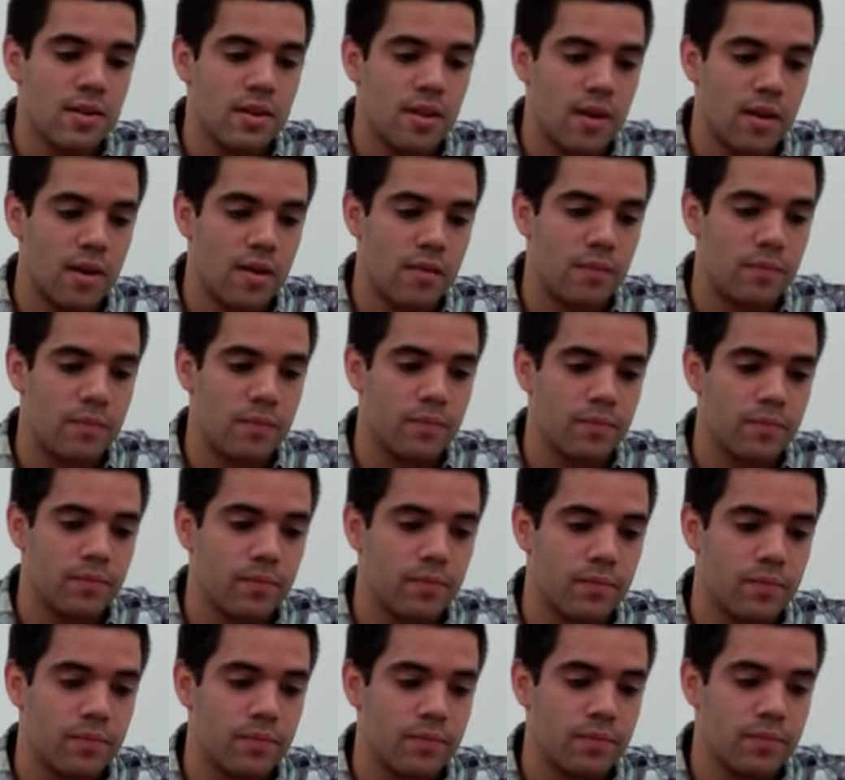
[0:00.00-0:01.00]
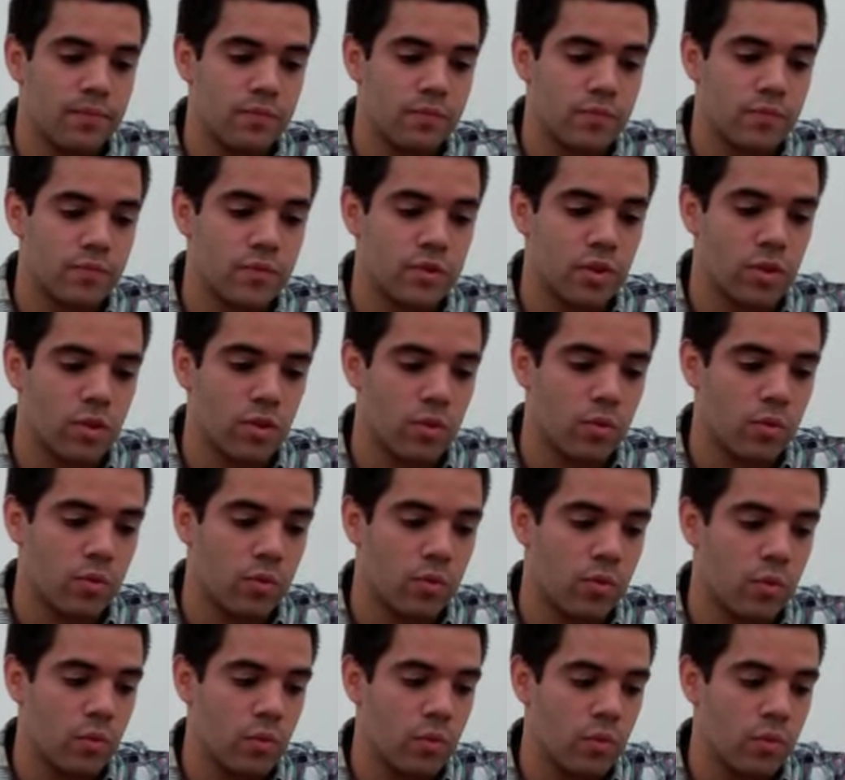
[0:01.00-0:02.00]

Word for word: Um, so